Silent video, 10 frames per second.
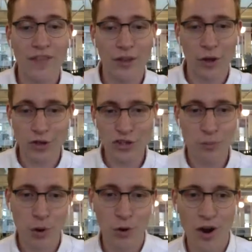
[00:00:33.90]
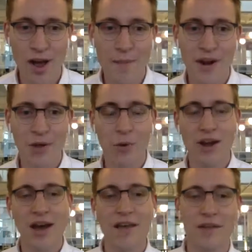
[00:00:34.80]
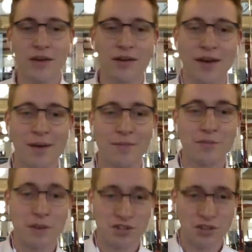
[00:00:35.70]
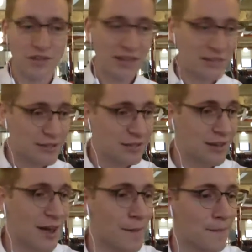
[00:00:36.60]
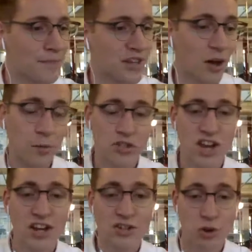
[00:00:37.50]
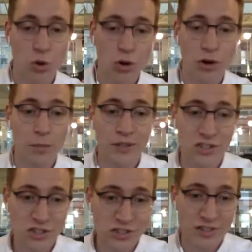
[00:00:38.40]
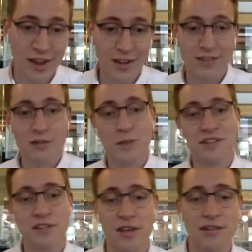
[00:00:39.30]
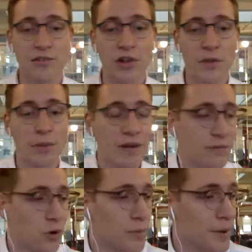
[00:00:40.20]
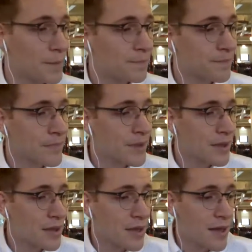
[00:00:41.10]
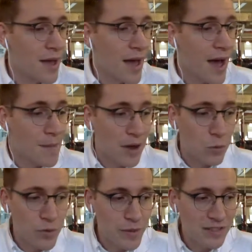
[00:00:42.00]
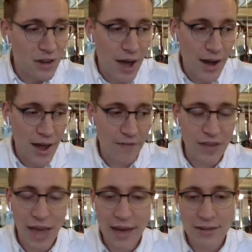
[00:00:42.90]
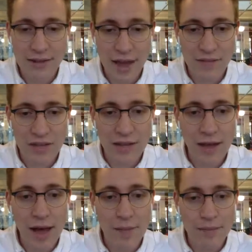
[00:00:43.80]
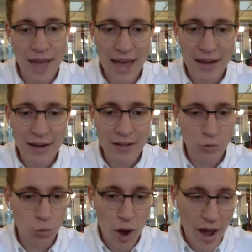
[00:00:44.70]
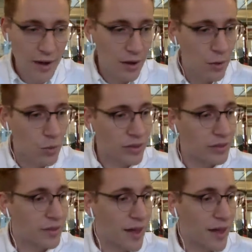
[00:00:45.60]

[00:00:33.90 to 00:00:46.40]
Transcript: the coaches program and I run other special events to help Change.org petition starters to be successful on the platform. And with me tonight, I have Kate Davey. Kate is a writer with